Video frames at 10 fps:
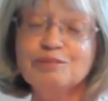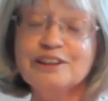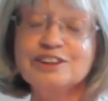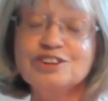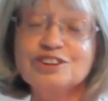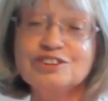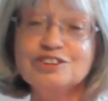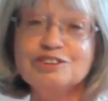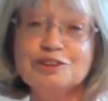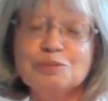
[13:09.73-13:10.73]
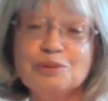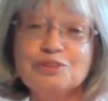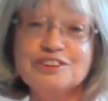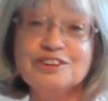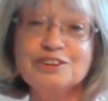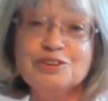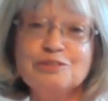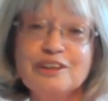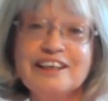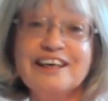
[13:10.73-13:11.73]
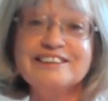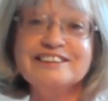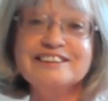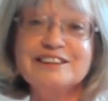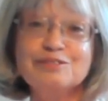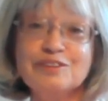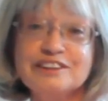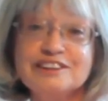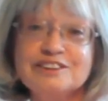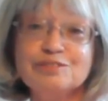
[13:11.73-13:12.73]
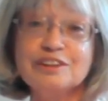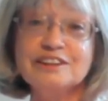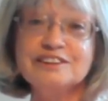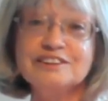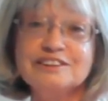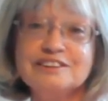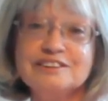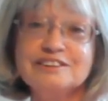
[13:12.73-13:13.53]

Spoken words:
we can choose to respond in a new way and see face to face.